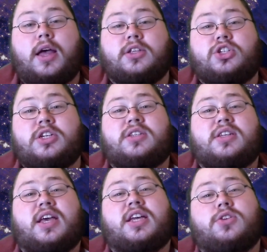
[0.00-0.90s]
In
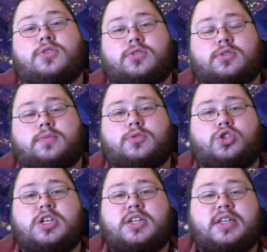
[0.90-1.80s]
GTA news,
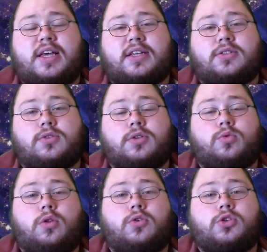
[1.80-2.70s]
GTA is going
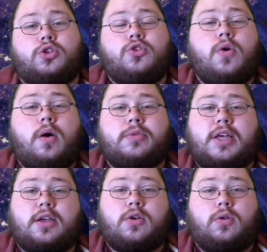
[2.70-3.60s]
to launch a new
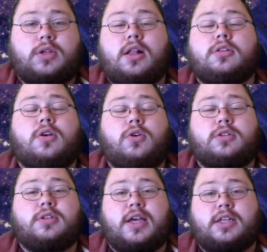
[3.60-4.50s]
update called
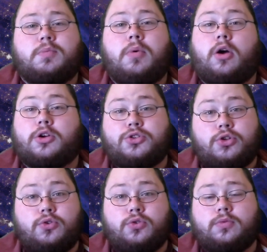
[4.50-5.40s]
Ill-Gotten Gains Part
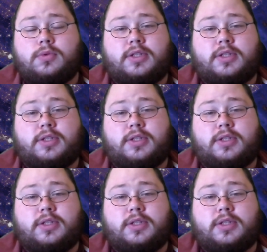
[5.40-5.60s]
2,